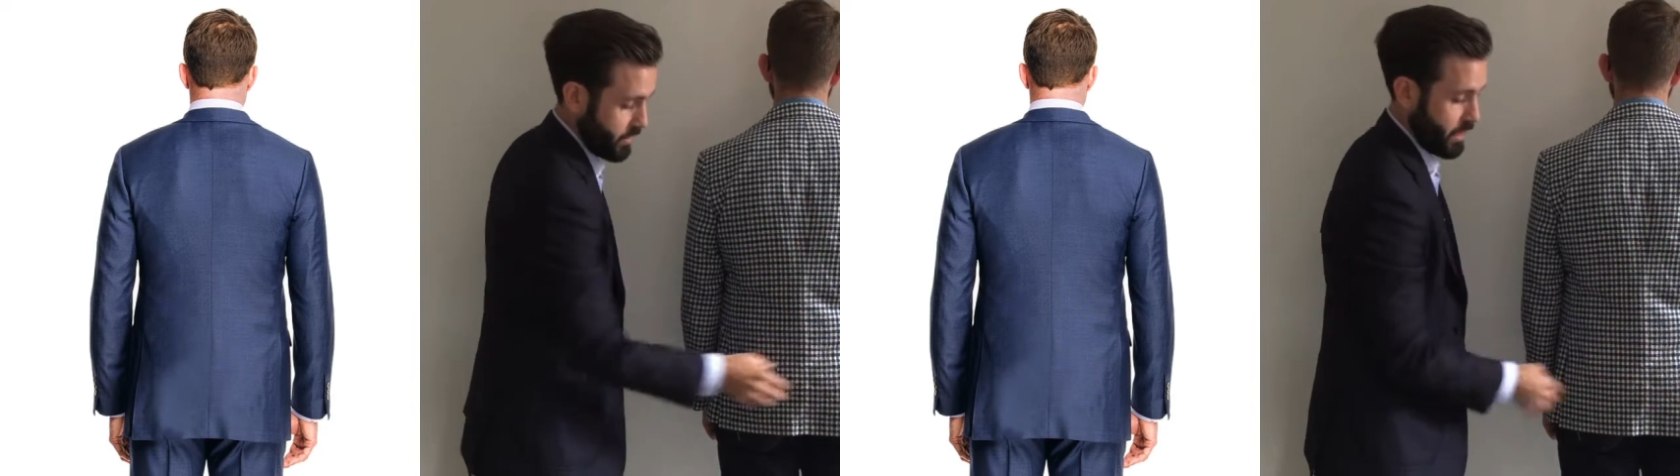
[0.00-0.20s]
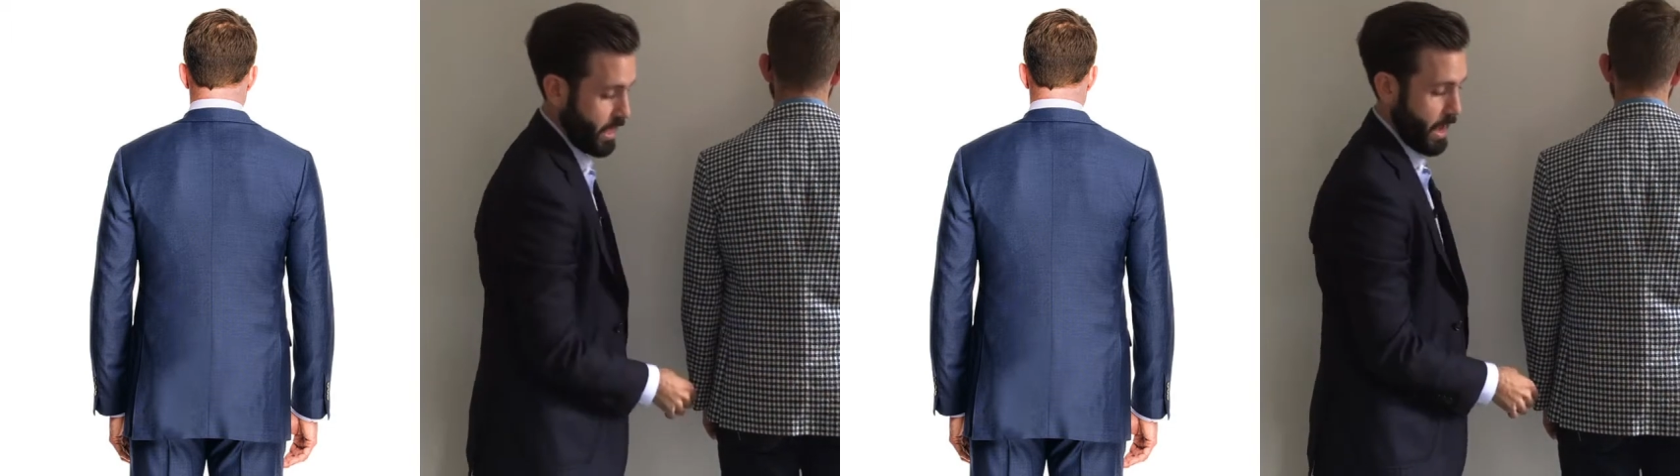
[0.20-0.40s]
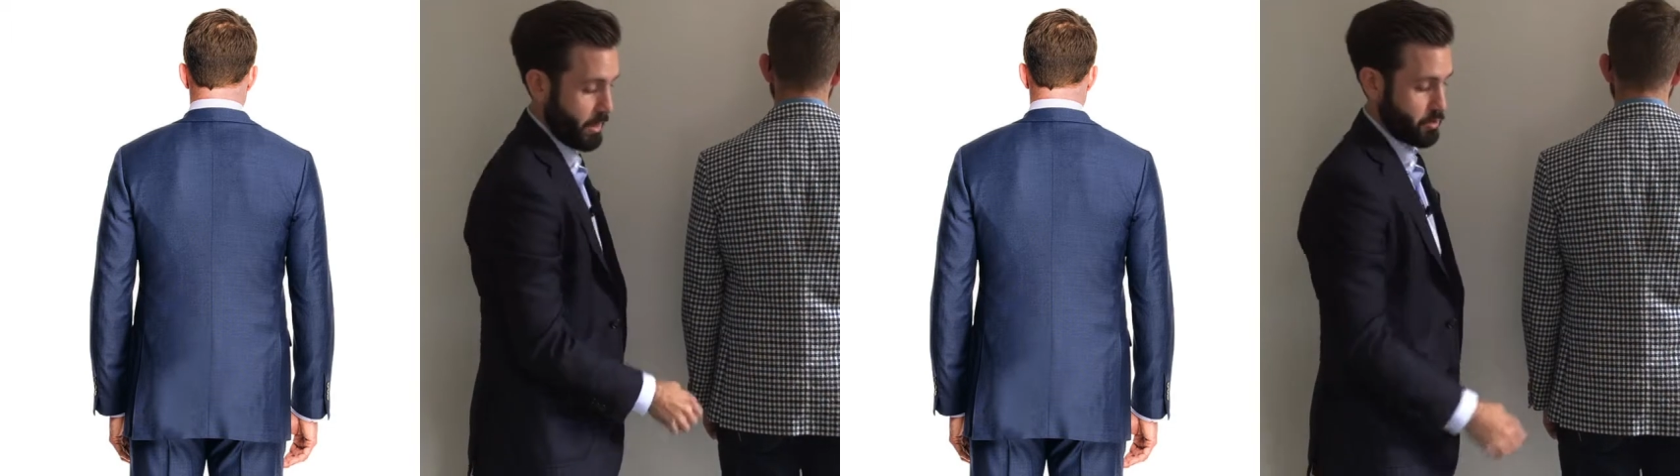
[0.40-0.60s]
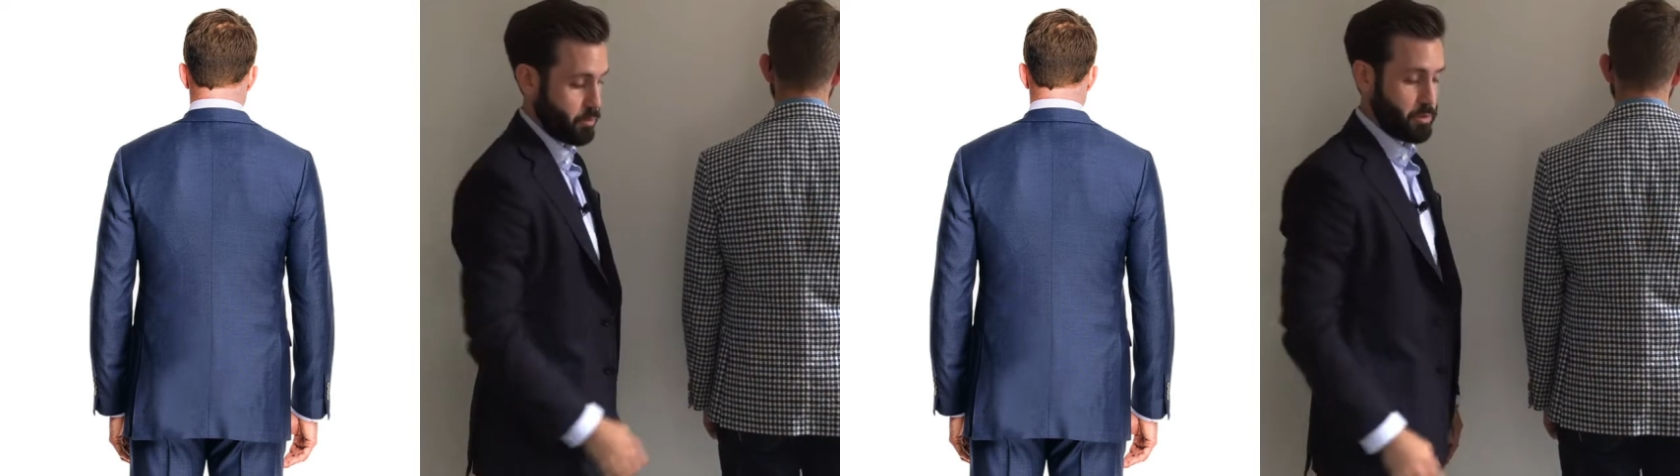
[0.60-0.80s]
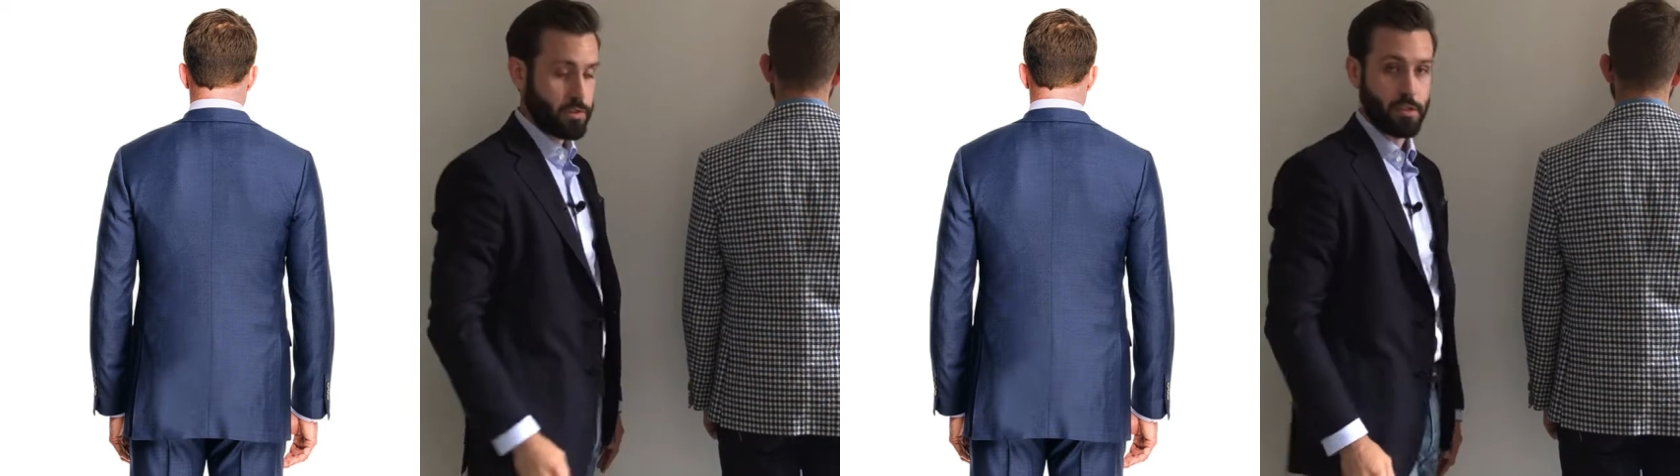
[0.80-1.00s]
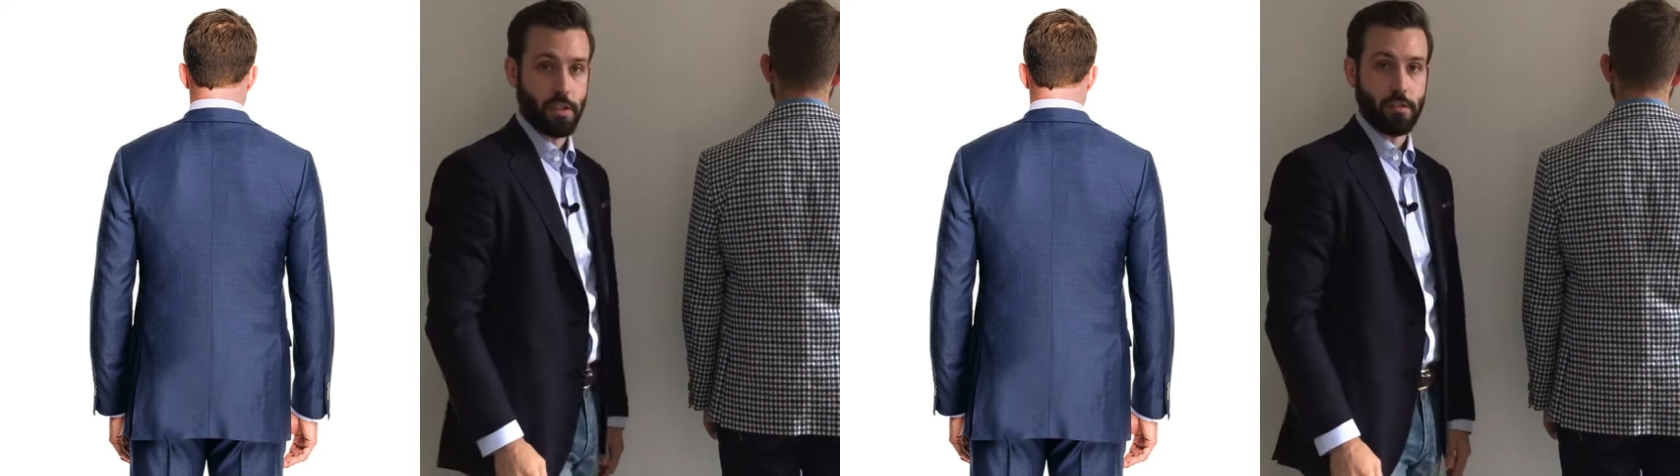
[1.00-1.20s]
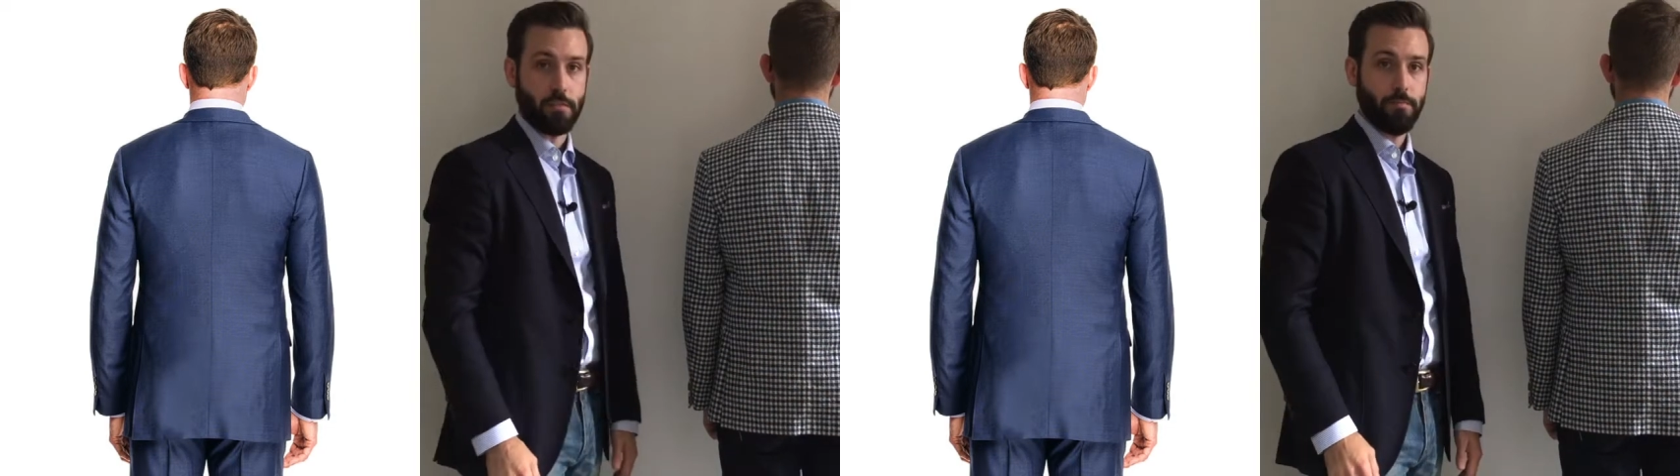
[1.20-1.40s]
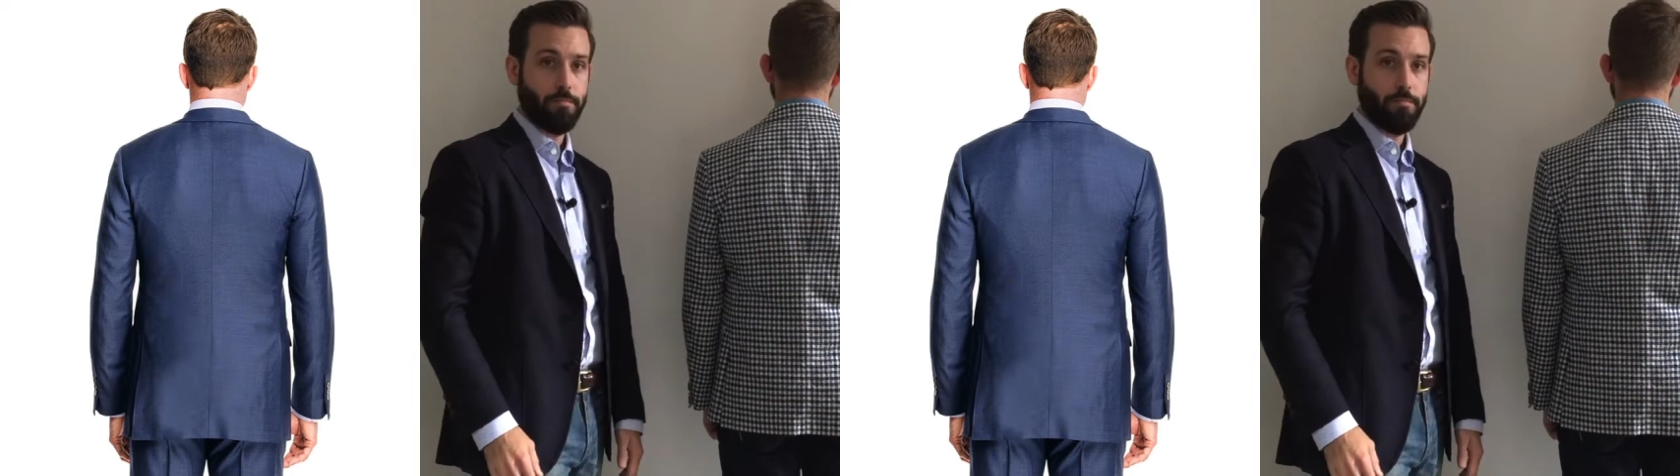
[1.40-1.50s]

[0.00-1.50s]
the actual seat.